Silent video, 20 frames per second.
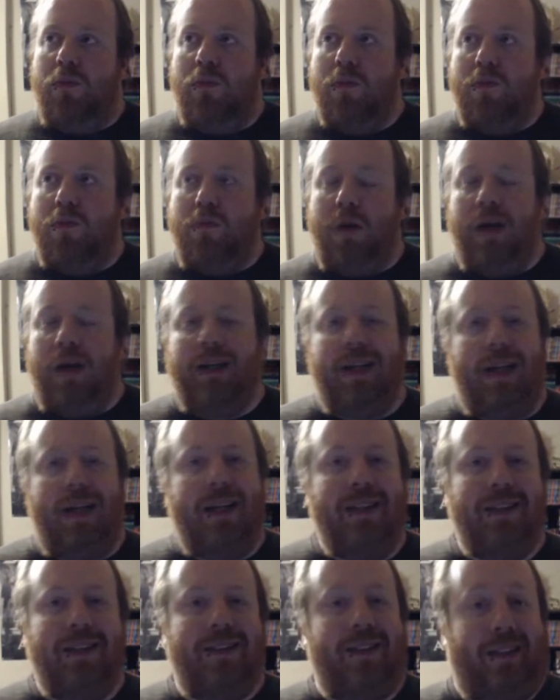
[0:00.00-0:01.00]

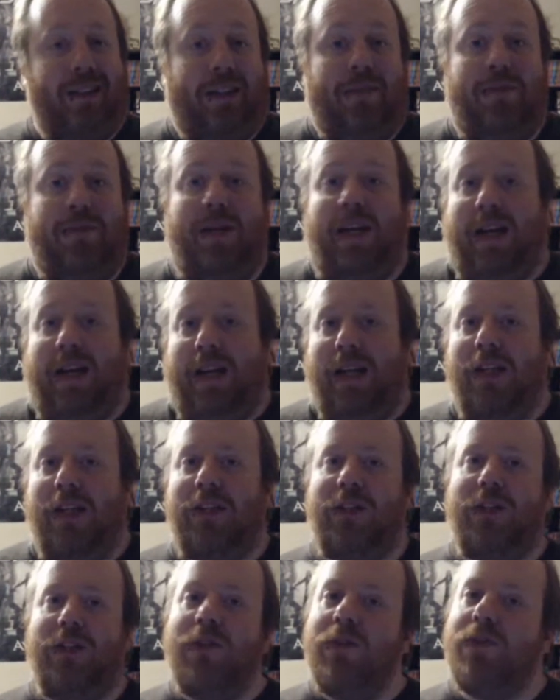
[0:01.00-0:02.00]
Montez is going to be an
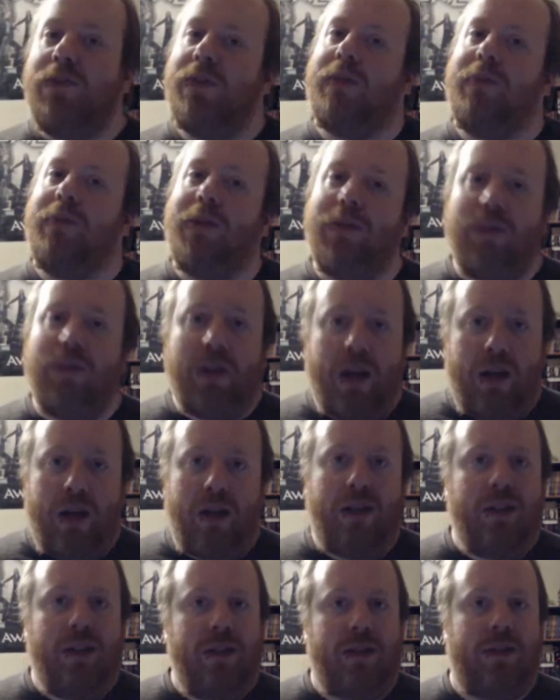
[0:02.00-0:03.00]
issue for the mutant
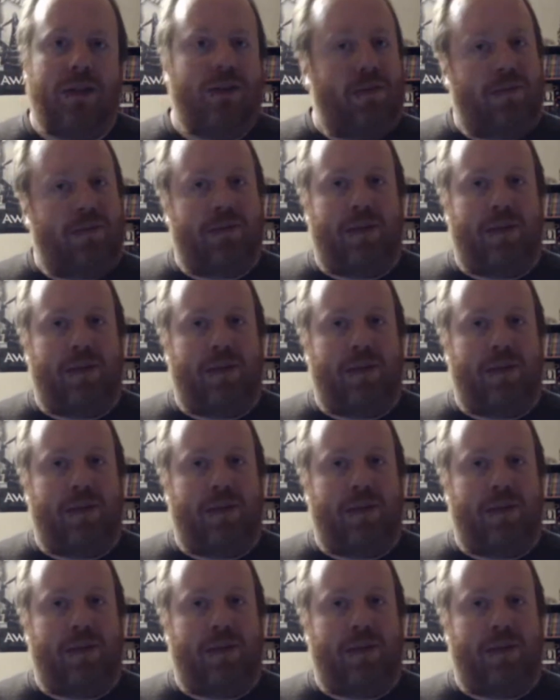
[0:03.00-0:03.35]
cause,